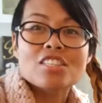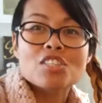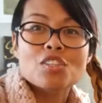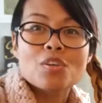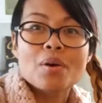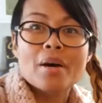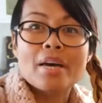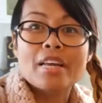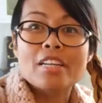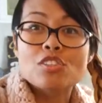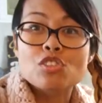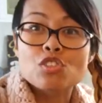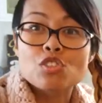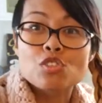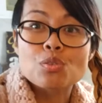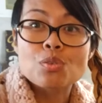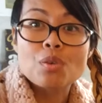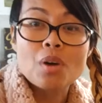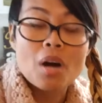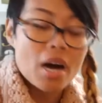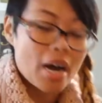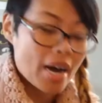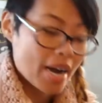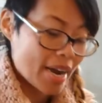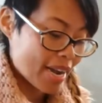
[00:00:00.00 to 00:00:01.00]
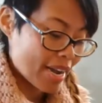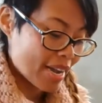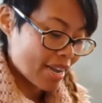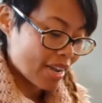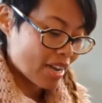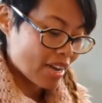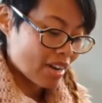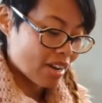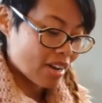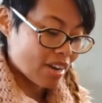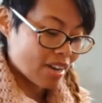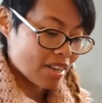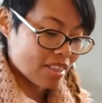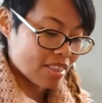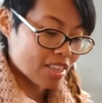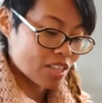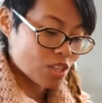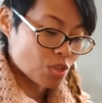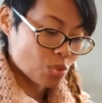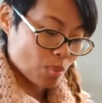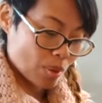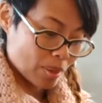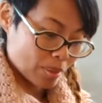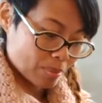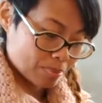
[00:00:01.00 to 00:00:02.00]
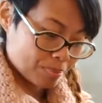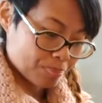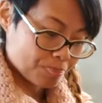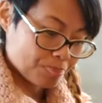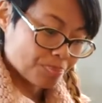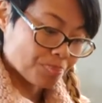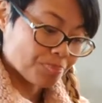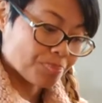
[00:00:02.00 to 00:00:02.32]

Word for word: let's go ahead and try uh, this one.